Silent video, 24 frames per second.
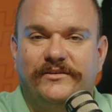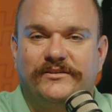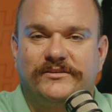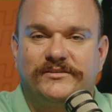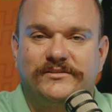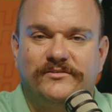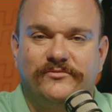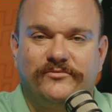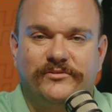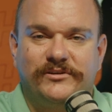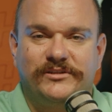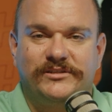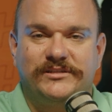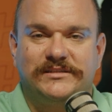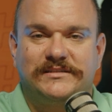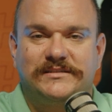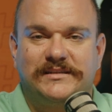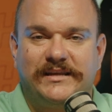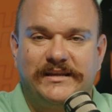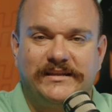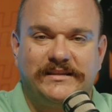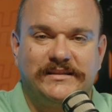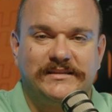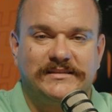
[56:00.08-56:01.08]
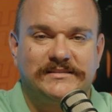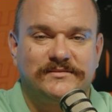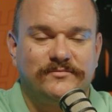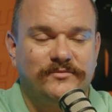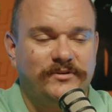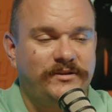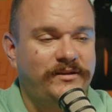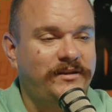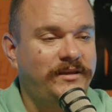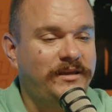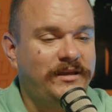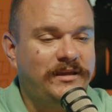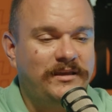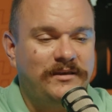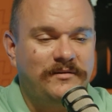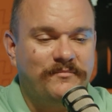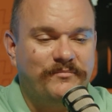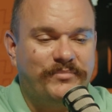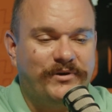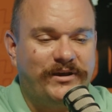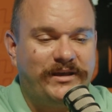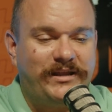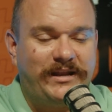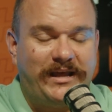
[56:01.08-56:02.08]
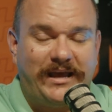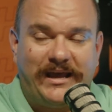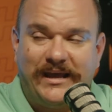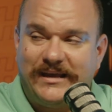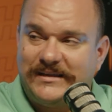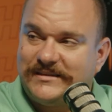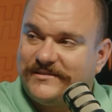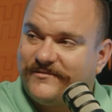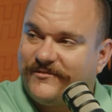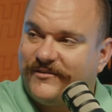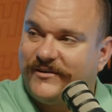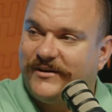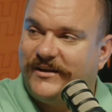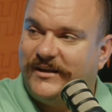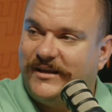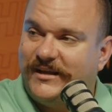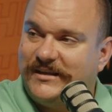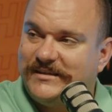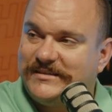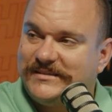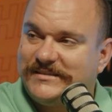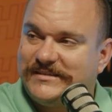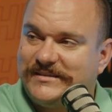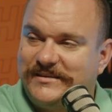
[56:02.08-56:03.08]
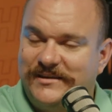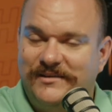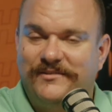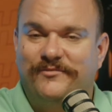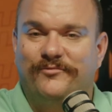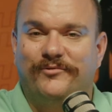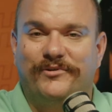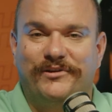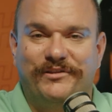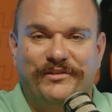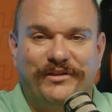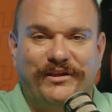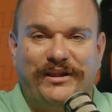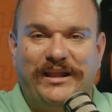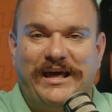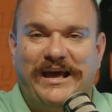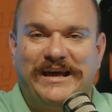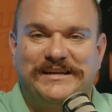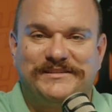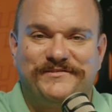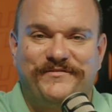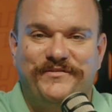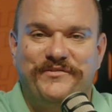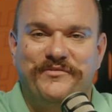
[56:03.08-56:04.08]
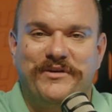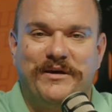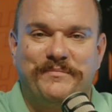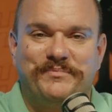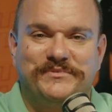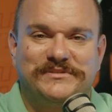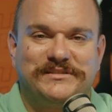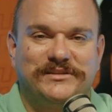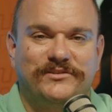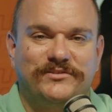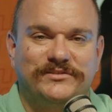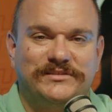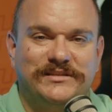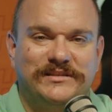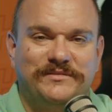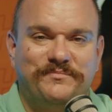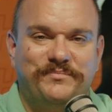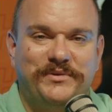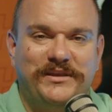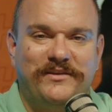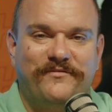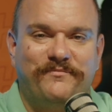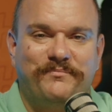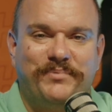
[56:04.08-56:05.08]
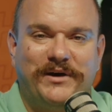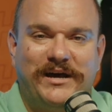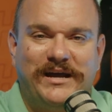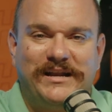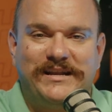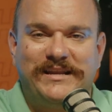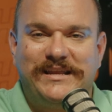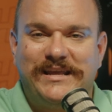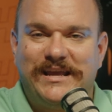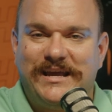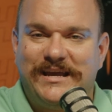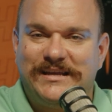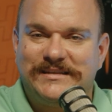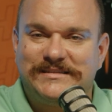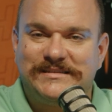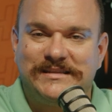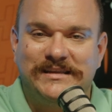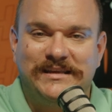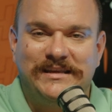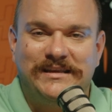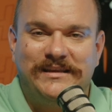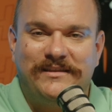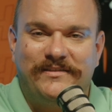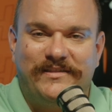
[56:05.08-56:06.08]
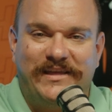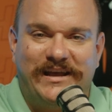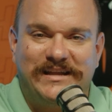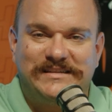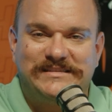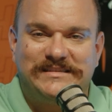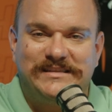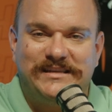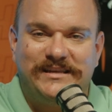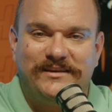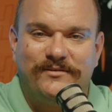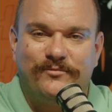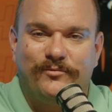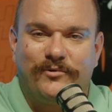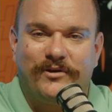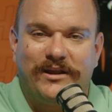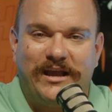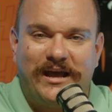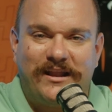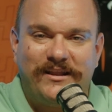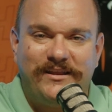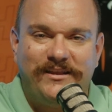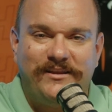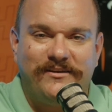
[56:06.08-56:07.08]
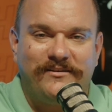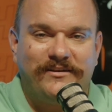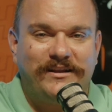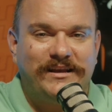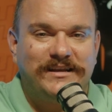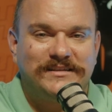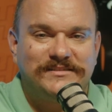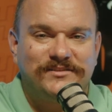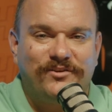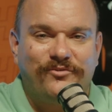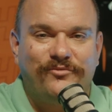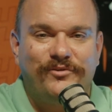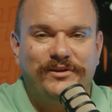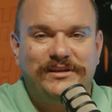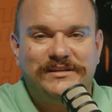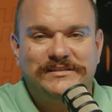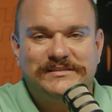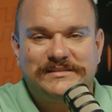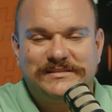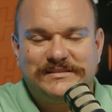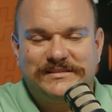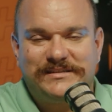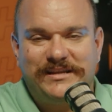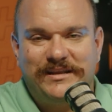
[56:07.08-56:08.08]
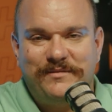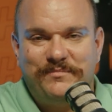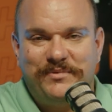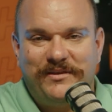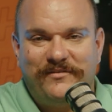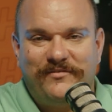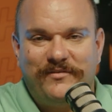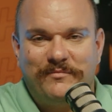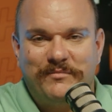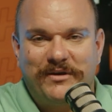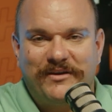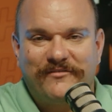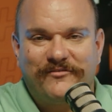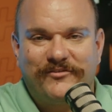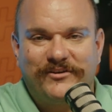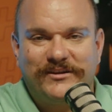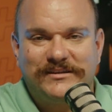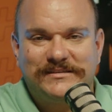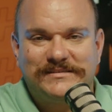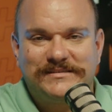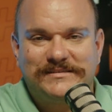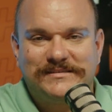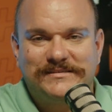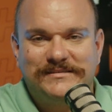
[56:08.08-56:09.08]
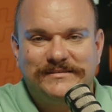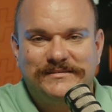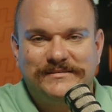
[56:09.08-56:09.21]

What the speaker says: story just like this one. But as for us, one of the last few episodes of the Beef Podcast, that's it. We're out of here. And as always, stay beefy, my friends.